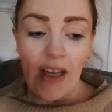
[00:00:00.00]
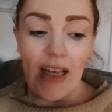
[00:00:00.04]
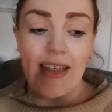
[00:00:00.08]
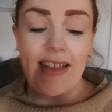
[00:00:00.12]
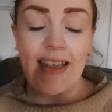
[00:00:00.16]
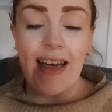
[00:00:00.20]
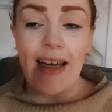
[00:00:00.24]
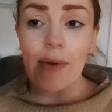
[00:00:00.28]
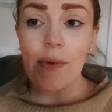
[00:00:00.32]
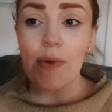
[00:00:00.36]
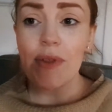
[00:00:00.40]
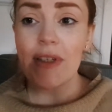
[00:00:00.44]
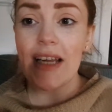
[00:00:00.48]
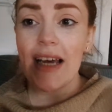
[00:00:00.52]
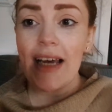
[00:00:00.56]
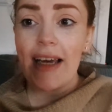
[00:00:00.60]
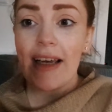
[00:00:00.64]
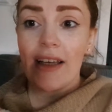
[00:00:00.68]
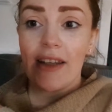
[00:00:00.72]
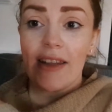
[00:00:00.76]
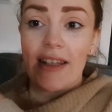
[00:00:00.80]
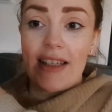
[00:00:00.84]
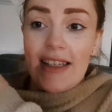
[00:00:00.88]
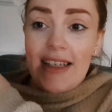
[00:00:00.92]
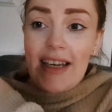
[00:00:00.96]
Dad was
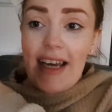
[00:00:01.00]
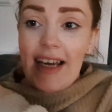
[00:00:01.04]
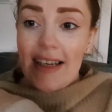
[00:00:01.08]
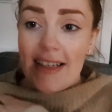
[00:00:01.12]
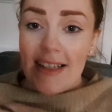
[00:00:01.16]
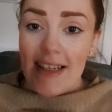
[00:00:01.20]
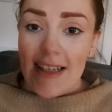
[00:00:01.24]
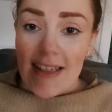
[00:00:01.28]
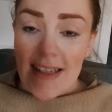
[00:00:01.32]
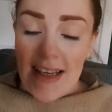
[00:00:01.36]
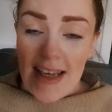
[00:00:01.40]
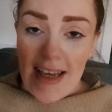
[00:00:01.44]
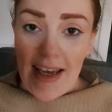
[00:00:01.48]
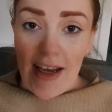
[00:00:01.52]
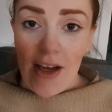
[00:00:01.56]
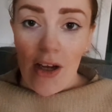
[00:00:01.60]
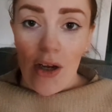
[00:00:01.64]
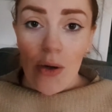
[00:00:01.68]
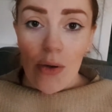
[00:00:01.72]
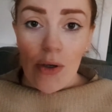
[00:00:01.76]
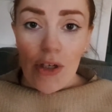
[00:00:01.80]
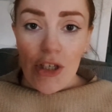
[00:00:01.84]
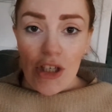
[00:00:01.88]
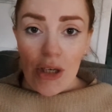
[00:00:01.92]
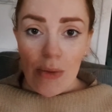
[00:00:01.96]
like, there's taxis there.
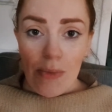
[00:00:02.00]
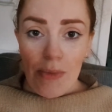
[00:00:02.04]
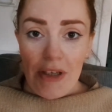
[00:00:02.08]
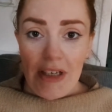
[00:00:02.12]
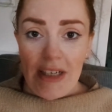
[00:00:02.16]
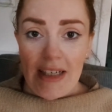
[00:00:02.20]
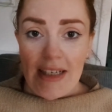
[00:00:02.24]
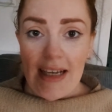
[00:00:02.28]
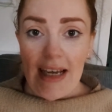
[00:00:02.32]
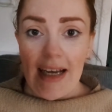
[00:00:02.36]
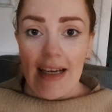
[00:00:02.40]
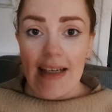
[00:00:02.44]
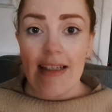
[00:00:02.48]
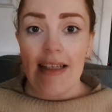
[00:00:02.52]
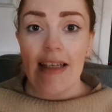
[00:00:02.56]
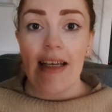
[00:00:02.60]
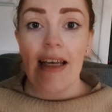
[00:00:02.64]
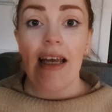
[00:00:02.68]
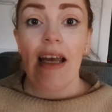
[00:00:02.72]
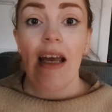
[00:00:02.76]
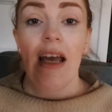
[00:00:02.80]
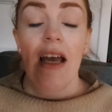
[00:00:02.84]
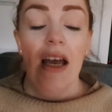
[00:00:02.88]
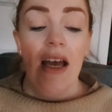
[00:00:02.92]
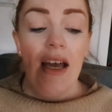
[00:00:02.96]
Go and jump in a
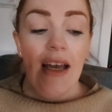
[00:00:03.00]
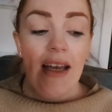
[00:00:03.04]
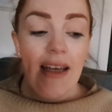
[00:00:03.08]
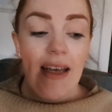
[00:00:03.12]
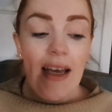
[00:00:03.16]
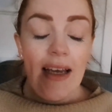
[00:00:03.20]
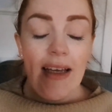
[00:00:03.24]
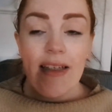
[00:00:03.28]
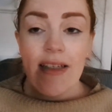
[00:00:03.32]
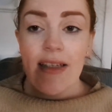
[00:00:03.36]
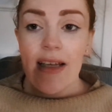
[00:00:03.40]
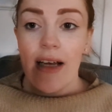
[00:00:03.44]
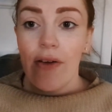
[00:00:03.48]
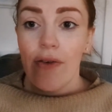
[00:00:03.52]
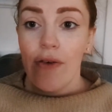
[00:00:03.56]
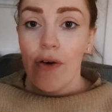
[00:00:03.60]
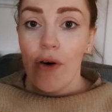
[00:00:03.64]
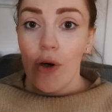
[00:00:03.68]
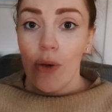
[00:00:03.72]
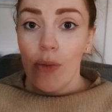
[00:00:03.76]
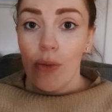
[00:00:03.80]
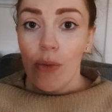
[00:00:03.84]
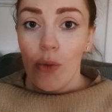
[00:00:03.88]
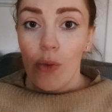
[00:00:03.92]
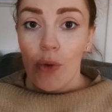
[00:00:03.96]
taxi. Get yourself
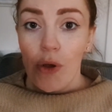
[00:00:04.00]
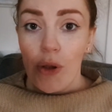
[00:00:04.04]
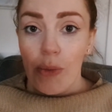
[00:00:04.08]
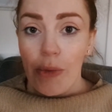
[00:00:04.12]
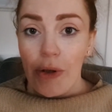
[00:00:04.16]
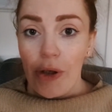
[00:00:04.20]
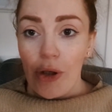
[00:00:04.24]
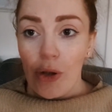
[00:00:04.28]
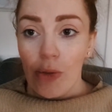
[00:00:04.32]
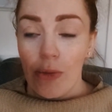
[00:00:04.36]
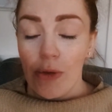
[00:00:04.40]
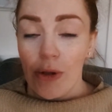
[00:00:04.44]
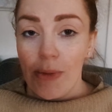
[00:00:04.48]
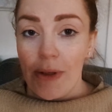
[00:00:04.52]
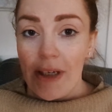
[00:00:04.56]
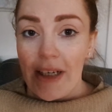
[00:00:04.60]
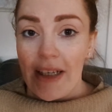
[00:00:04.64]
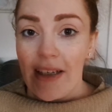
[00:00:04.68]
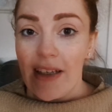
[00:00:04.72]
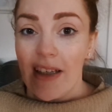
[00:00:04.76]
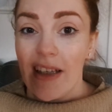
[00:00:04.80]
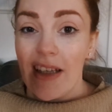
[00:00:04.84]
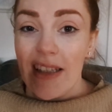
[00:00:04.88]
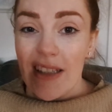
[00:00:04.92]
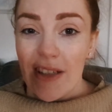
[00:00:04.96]
home. We'll be home in a
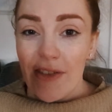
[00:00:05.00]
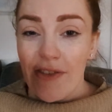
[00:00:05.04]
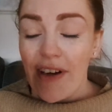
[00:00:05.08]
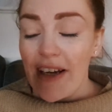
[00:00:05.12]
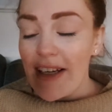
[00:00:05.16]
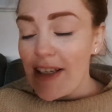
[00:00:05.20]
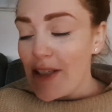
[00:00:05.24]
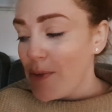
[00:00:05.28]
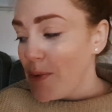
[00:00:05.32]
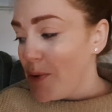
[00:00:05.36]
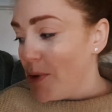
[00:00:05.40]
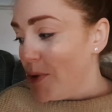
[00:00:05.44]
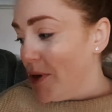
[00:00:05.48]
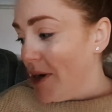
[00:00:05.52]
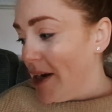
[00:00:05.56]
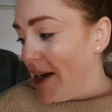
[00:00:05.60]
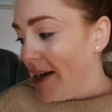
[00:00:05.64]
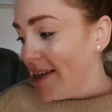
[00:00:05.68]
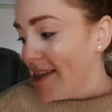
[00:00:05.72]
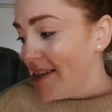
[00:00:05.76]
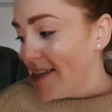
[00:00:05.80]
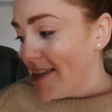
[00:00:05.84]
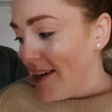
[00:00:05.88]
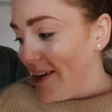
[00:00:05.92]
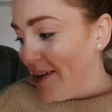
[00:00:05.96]
minute. He's a fast
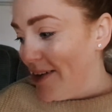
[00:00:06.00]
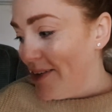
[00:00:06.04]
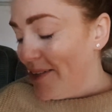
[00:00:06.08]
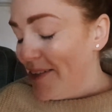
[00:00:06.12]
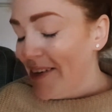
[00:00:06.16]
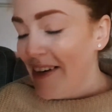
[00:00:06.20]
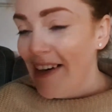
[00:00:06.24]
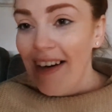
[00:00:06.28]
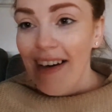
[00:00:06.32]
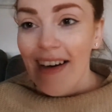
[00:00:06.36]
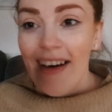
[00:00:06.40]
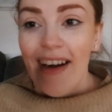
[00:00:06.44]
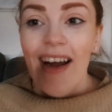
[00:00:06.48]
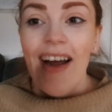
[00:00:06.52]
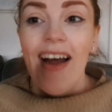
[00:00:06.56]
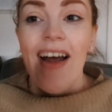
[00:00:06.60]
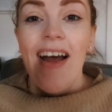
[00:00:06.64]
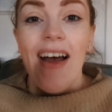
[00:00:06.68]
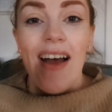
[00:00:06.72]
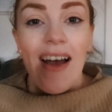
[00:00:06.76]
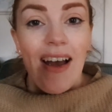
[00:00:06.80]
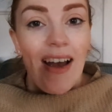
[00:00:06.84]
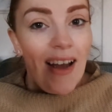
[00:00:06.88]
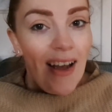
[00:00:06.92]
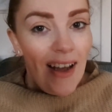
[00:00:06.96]
walker, so...
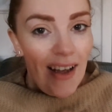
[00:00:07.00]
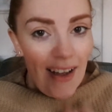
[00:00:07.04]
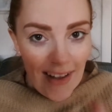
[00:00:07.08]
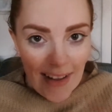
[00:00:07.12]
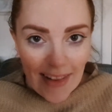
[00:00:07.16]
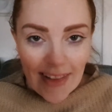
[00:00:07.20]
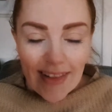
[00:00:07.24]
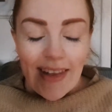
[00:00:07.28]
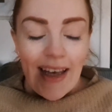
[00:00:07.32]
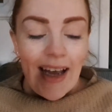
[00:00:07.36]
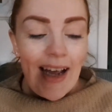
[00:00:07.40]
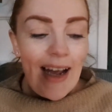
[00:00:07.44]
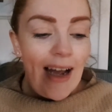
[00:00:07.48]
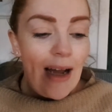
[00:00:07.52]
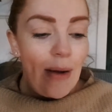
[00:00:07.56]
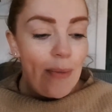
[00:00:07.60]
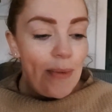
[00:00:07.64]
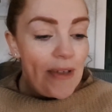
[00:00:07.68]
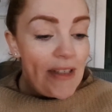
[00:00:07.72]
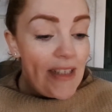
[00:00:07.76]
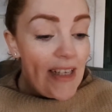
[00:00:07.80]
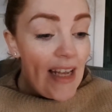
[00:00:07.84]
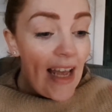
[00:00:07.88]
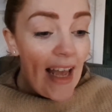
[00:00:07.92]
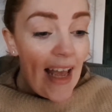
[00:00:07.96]
That
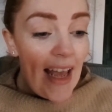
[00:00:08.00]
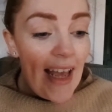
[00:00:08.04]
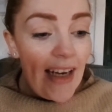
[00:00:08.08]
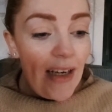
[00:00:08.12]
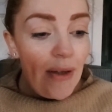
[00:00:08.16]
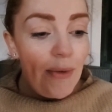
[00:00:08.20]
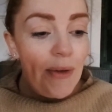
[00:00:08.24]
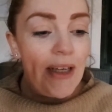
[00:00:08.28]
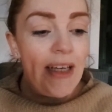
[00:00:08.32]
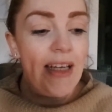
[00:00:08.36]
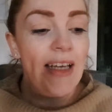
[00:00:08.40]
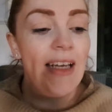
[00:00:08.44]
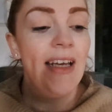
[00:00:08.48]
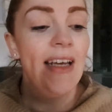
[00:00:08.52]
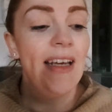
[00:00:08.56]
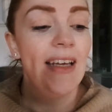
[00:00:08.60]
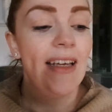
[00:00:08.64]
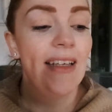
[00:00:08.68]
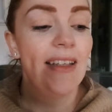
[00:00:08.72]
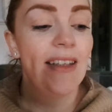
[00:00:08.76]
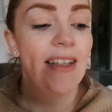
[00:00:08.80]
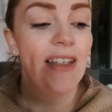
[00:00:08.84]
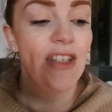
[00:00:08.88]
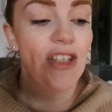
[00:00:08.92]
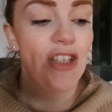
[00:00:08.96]
happened. Anyway,
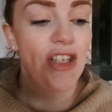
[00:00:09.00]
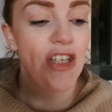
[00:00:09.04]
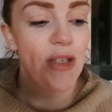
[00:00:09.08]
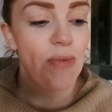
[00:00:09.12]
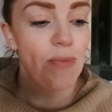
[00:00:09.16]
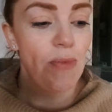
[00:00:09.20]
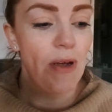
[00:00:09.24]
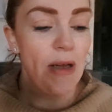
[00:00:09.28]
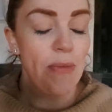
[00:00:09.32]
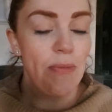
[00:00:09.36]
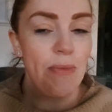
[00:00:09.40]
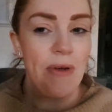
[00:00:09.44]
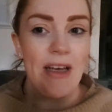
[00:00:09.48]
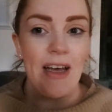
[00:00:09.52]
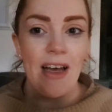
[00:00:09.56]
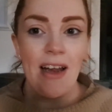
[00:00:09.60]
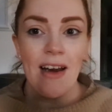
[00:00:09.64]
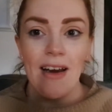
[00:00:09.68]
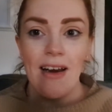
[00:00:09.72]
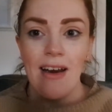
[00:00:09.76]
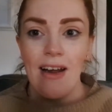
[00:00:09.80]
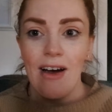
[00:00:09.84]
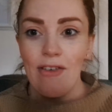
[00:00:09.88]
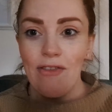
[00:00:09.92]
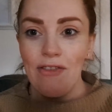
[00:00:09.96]
Ethan's just made me a
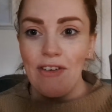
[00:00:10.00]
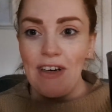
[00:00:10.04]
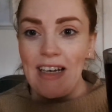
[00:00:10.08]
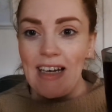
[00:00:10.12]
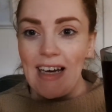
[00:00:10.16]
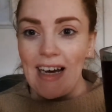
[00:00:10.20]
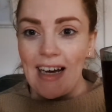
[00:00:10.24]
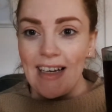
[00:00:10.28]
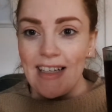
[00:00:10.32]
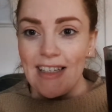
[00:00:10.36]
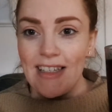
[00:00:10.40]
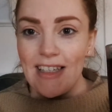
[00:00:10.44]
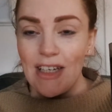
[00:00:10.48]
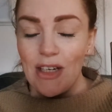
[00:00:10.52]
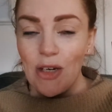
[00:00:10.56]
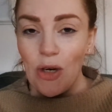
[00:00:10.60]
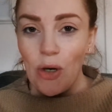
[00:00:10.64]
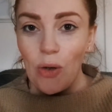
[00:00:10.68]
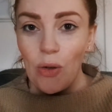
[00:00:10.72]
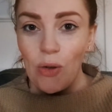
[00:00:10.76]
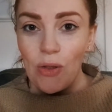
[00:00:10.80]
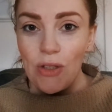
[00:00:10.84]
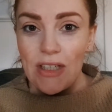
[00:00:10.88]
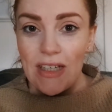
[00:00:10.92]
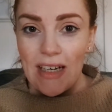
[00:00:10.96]
lovely icy
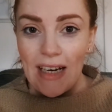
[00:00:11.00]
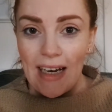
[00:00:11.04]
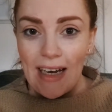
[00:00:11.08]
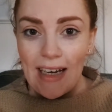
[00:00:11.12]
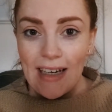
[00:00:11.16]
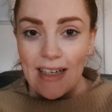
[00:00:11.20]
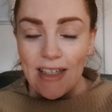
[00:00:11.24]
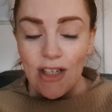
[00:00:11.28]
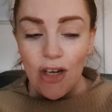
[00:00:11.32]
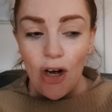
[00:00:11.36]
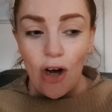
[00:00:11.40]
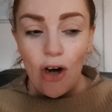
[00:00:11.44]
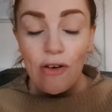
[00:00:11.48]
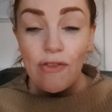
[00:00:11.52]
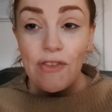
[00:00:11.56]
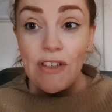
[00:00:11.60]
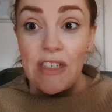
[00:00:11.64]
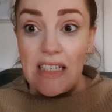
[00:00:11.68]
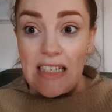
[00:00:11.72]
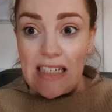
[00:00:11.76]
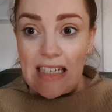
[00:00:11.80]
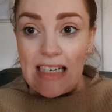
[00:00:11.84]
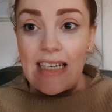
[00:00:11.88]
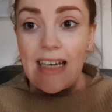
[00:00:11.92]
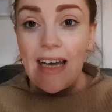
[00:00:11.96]
cold glass
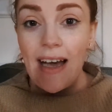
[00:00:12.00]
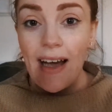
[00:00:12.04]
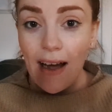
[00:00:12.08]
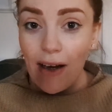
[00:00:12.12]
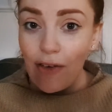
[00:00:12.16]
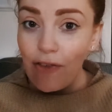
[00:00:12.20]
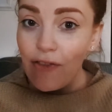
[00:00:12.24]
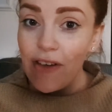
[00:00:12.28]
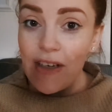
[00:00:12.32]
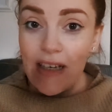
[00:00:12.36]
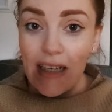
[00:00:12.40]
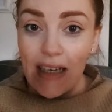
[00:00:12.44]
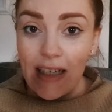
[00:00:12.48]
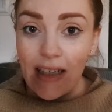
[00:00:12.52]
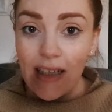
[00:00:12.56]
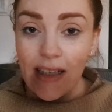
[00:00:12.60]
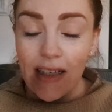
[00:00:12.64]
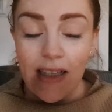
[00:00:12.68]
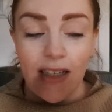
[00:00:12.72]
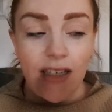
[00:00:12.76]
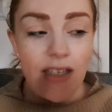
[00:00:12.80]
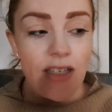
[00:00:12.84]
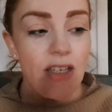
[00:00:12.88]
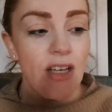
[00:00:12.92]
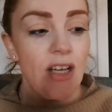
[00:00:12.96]
of
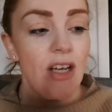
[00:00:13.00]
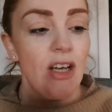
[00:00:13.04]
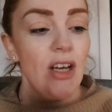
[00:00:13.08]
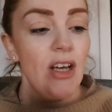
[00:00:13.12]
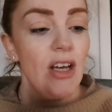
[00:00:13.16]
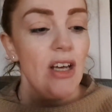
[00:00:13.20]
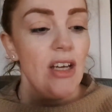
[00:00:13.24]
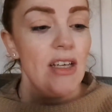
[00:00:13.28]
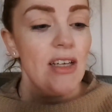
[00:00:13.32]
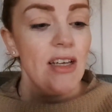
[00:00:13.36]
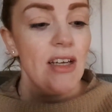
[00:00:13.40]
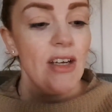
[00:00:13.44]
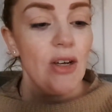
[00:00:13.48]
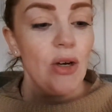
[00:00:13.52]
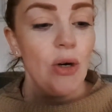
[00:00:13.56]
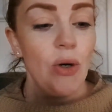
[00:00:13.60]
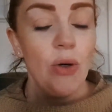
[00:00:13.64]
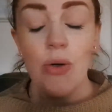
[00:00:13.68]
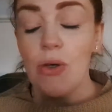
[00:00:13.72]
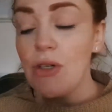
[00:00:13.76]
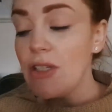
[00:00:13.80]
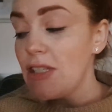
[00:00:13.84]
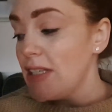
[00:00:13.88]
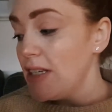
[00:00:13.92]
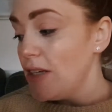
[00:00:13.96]
decaffeinated
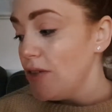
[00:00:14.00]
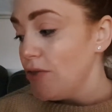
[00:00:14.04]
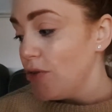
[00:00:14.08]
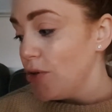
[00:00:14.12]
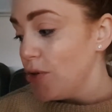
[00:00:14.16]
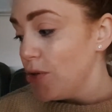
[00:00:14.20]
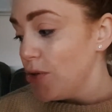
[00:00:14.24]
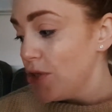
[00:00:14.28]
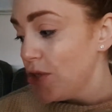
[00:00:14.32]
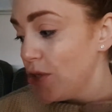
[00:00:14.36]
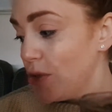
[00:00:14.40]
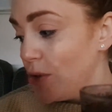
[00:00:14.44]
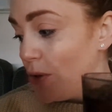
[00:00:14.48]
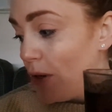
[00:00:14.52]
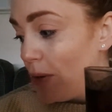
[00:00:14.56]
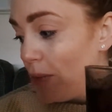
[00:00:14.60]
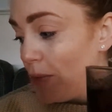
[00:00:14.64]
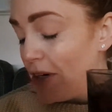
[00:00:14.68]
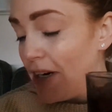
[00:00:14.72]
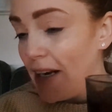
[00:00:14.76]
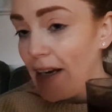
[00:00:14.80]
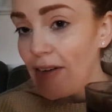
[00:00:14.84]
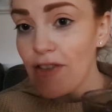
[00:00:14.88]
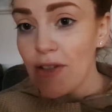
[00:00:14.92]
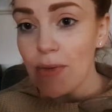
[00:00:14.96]
Coke Zero. So I'm
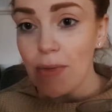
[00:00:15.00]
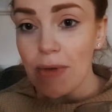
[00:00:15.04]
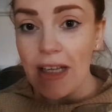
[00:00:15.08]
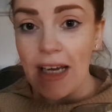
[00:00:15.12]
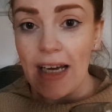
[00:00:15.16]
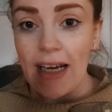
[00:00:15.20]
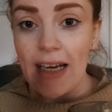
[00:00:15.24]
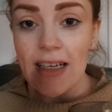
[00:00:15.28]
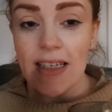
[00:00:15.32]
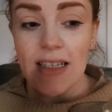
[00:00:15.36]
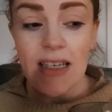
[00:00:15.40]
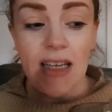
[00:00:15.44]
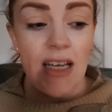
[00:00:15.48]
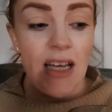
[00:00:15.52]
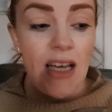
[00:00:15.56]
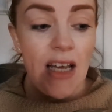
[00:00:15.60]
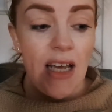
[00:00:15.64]
going to have some of that.